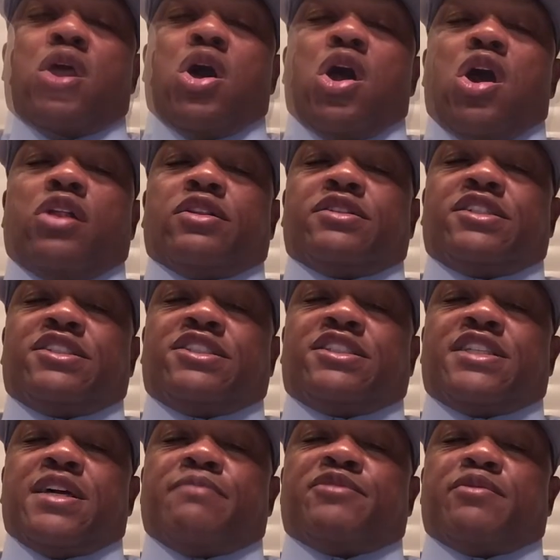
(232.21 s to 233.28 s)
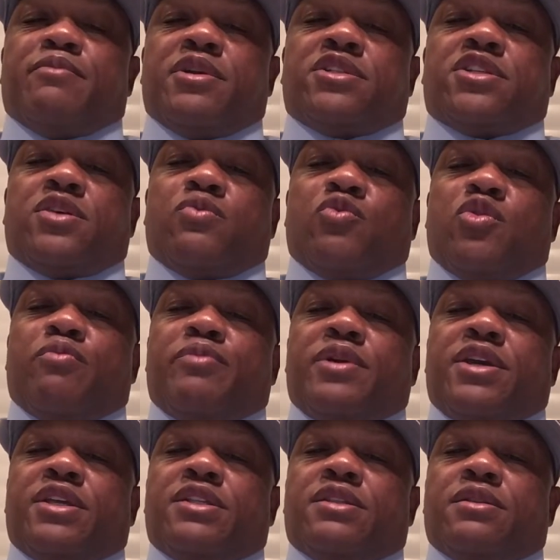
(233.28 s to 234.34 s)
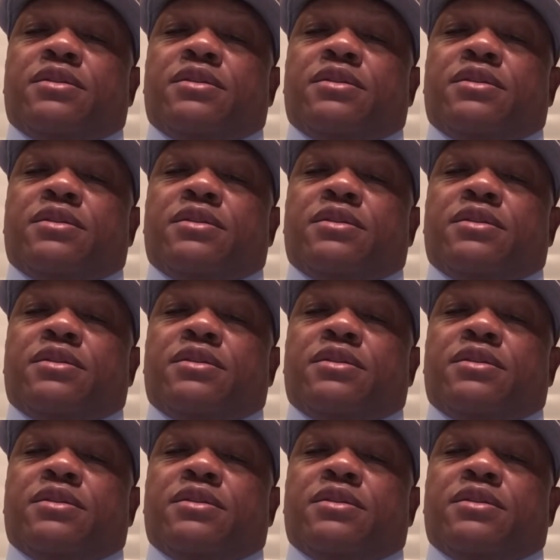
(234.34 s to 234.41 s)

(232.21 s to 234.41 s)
All of these steps mentioned will be